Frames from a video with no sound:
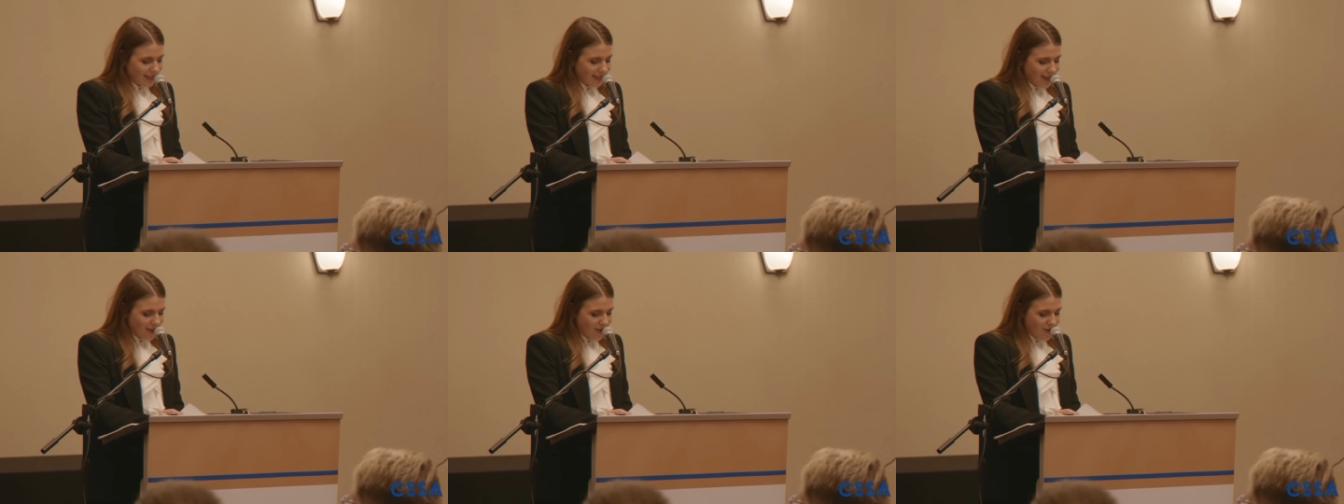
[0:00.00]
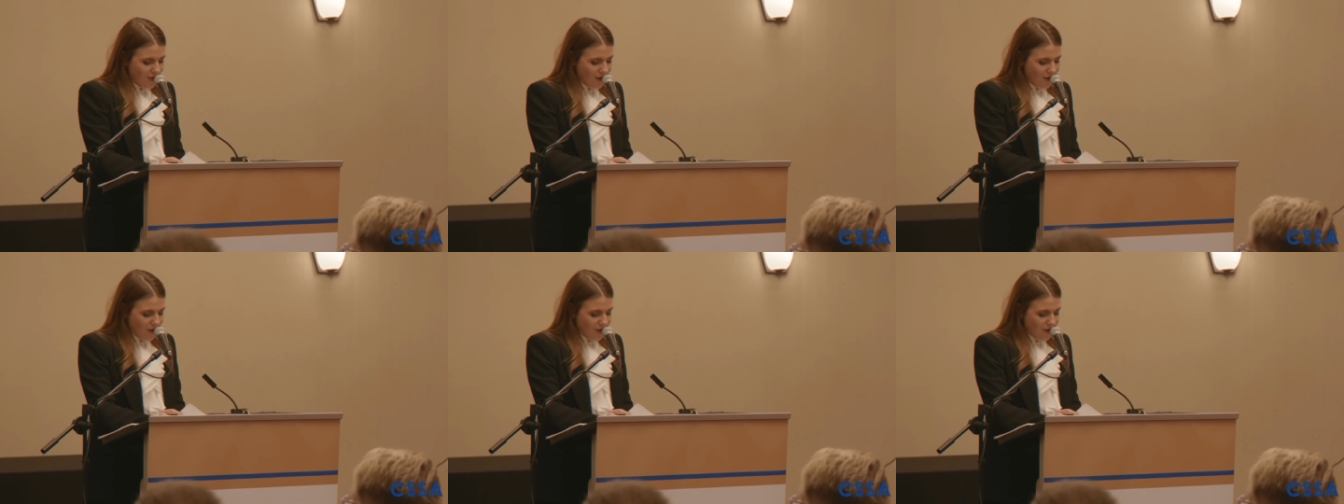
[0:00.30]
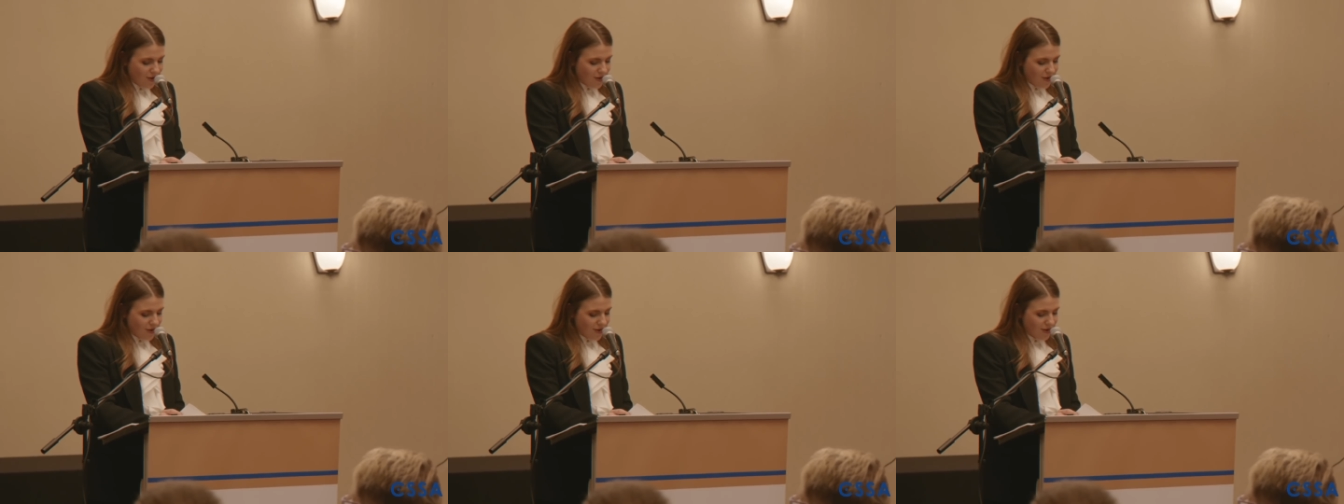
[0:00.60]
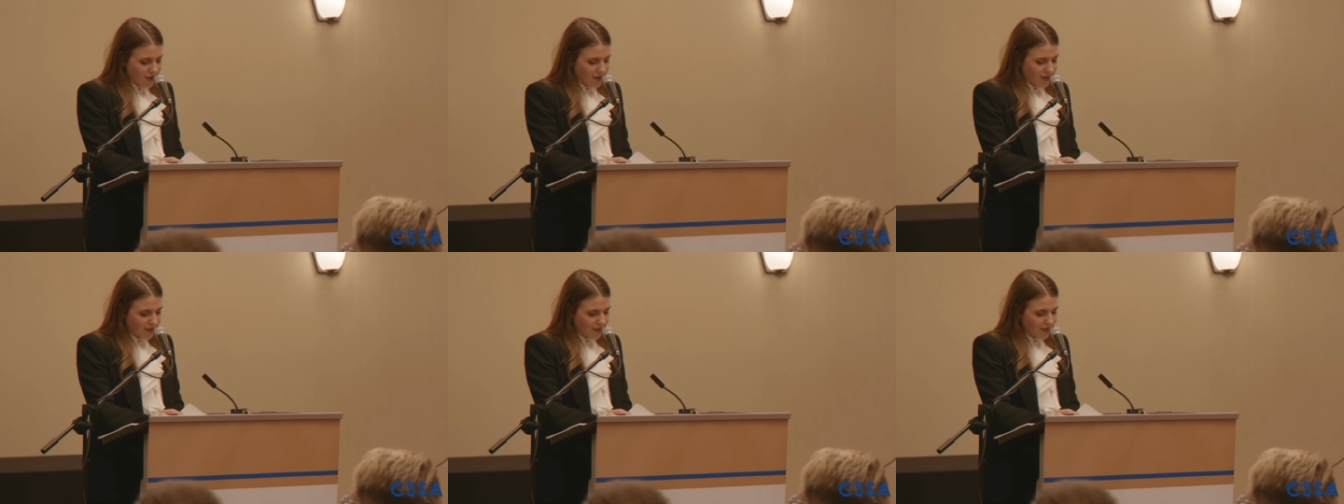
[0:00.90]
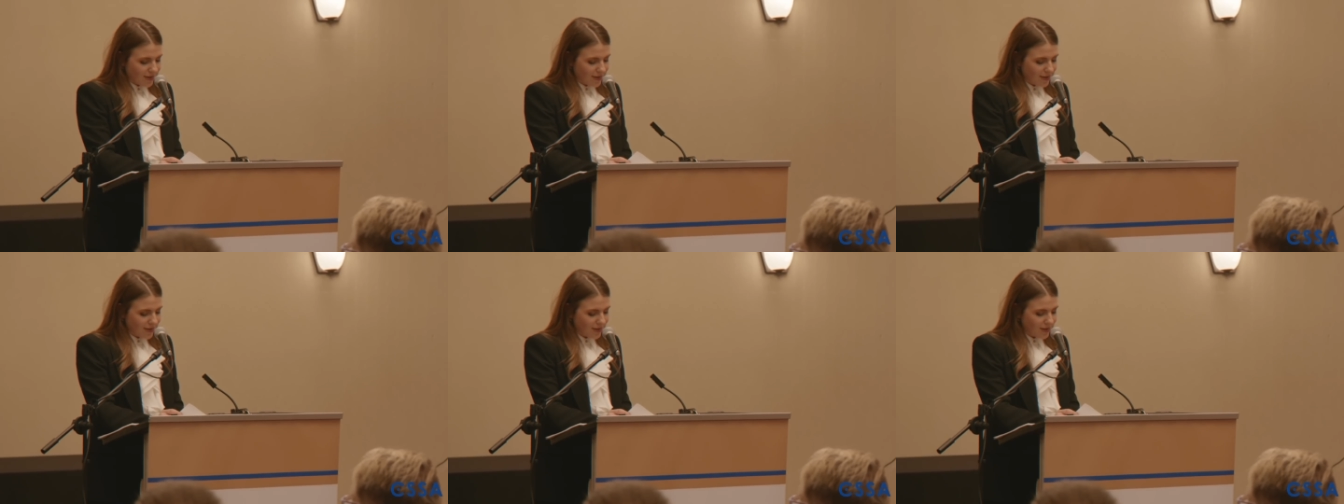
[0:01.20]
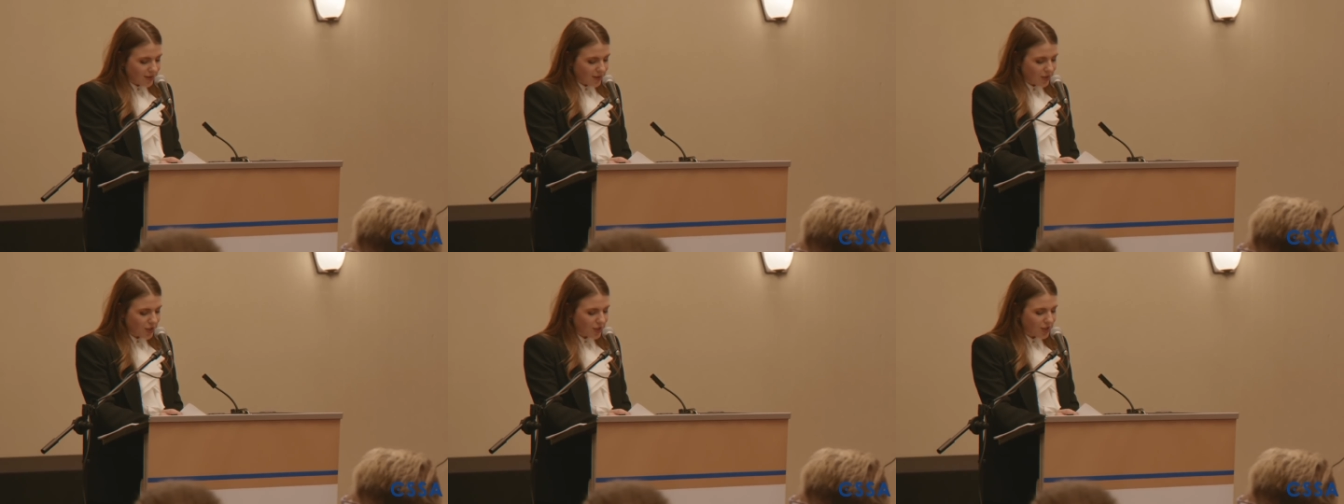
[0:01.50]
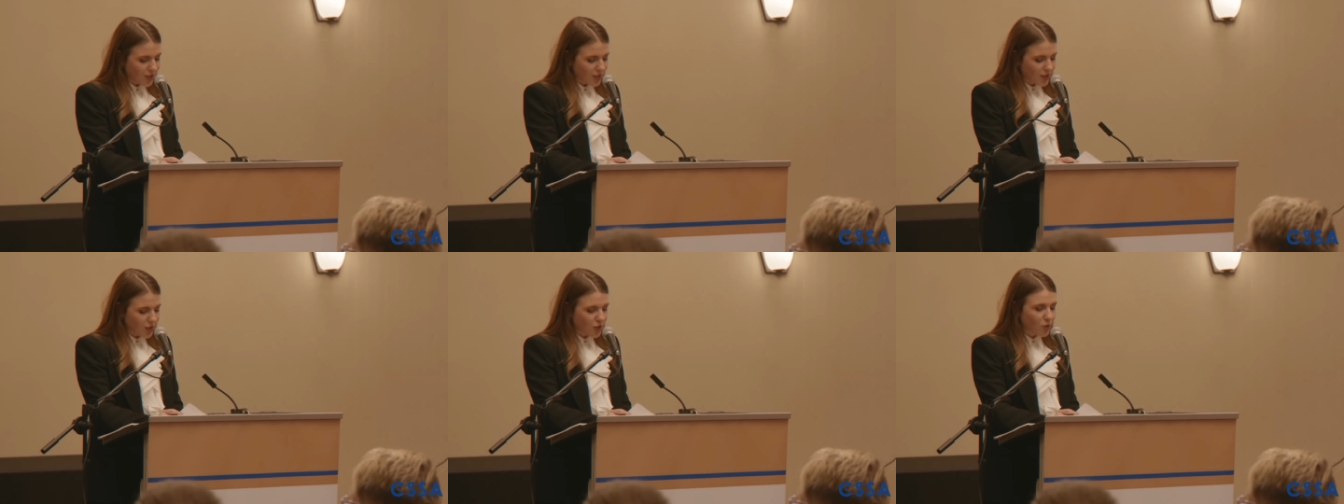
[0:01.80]
There are
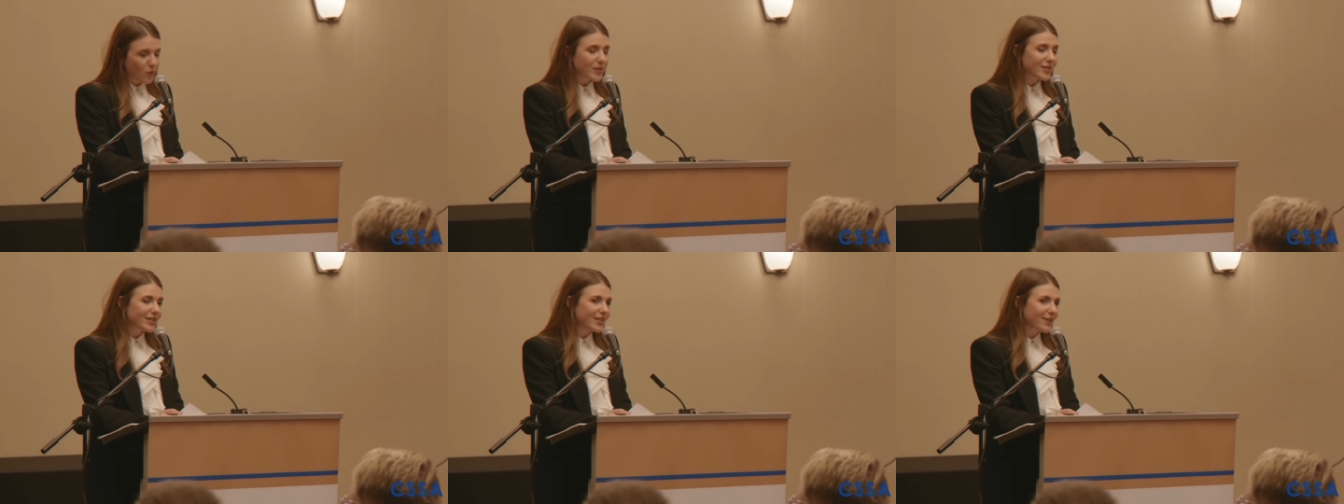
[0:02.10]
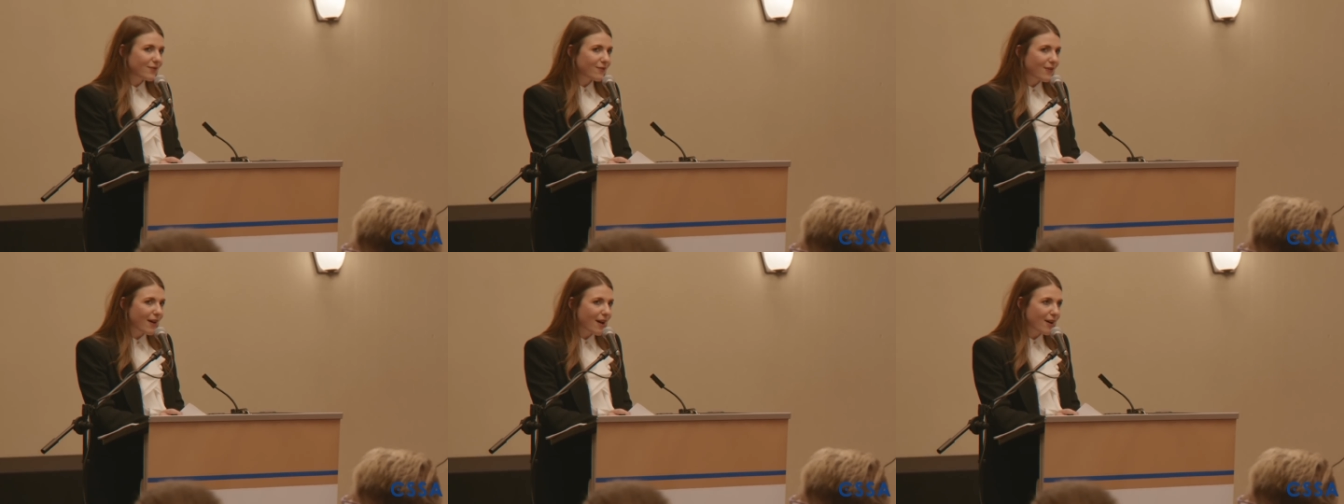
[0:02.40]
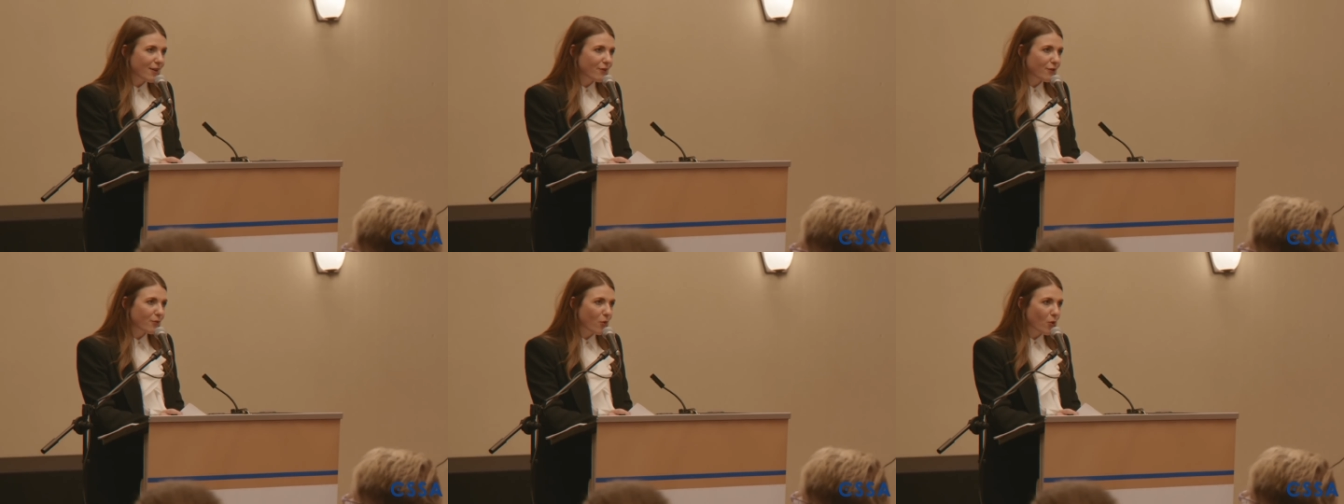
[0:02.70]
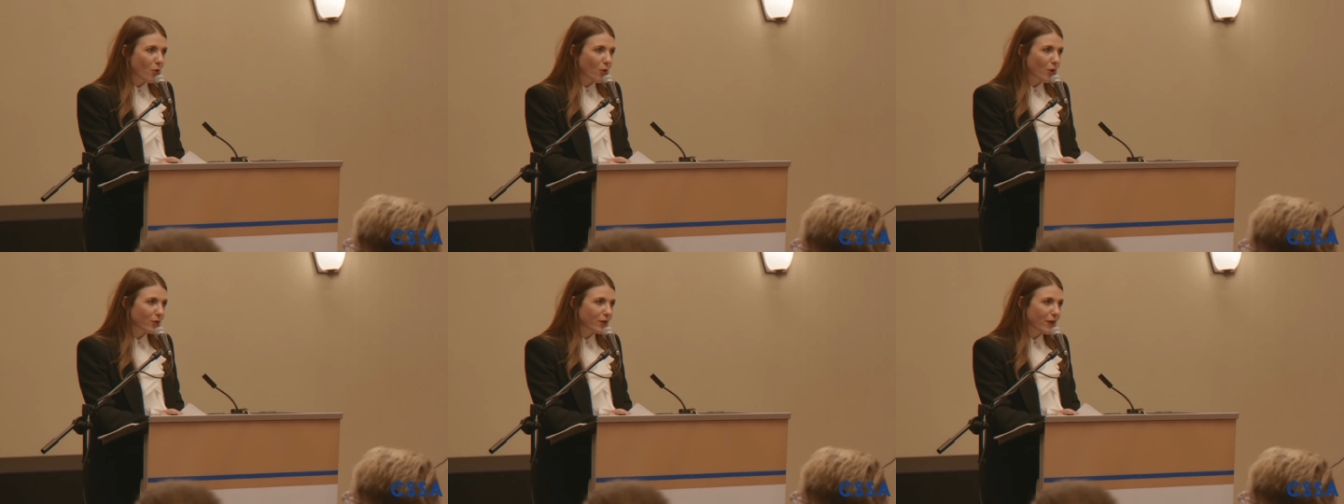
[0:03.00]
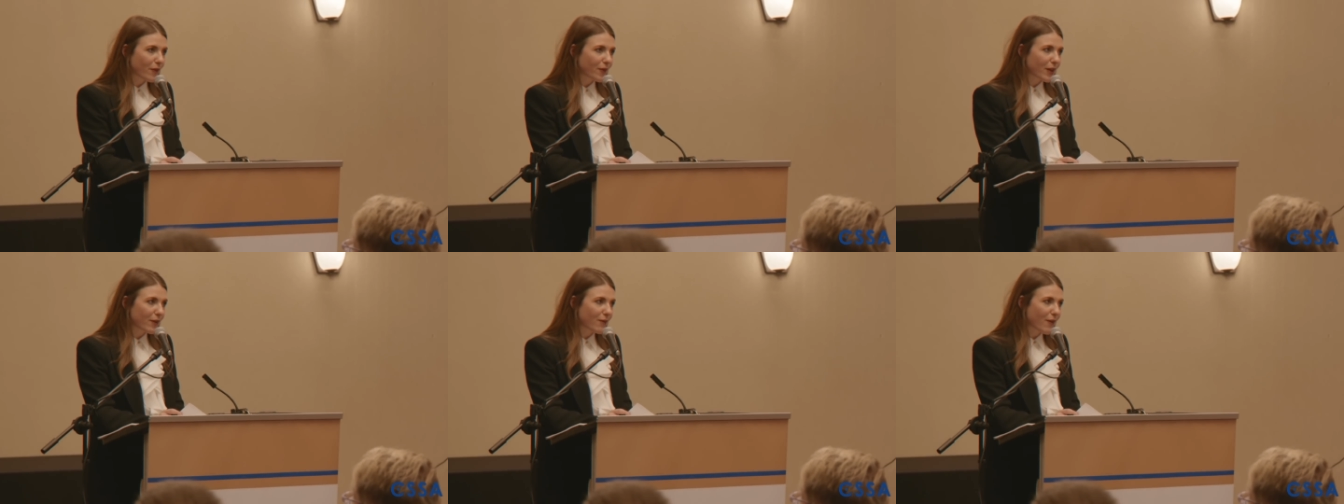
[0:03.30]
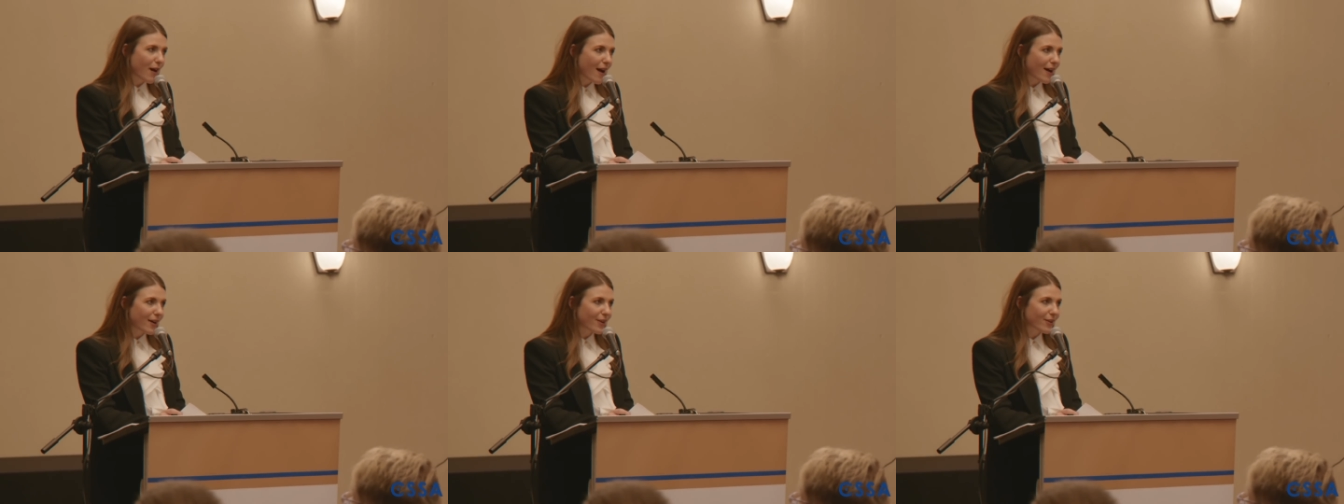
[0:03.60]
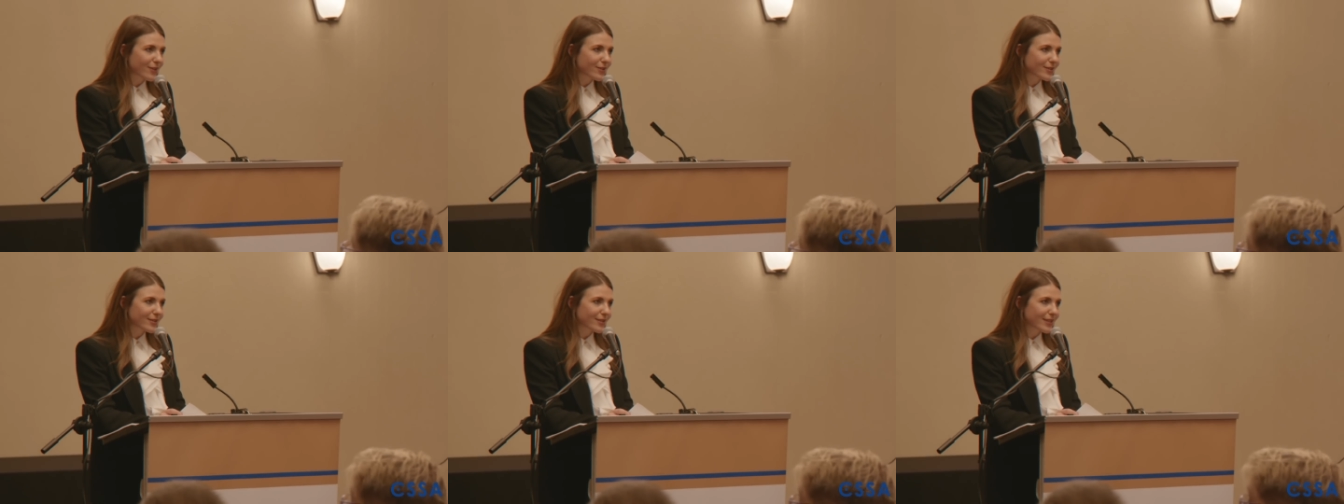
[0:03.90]
just 25 more that they've
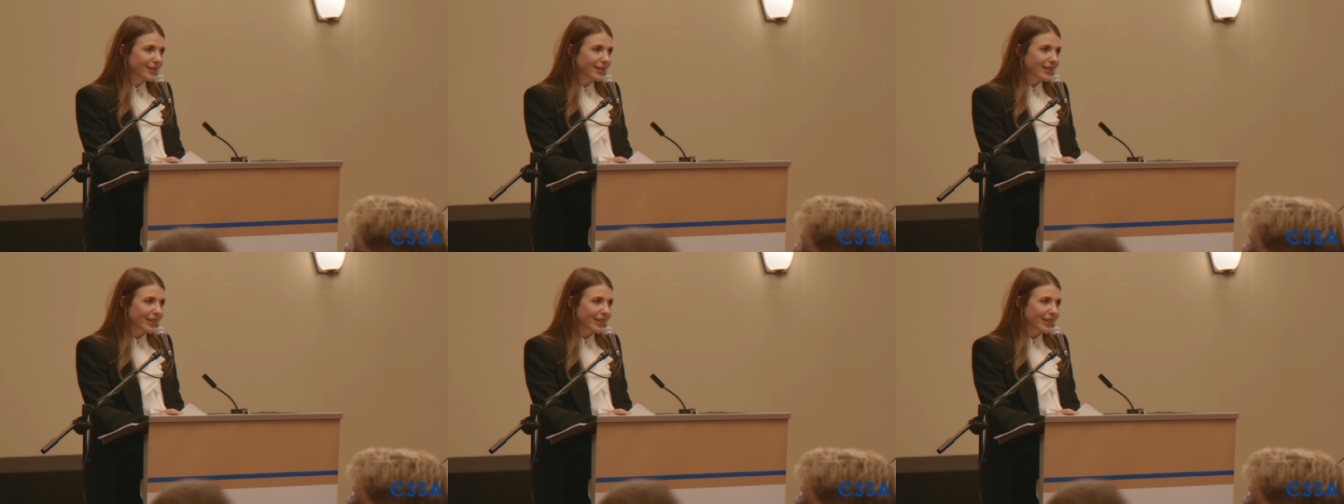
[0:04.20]
hired.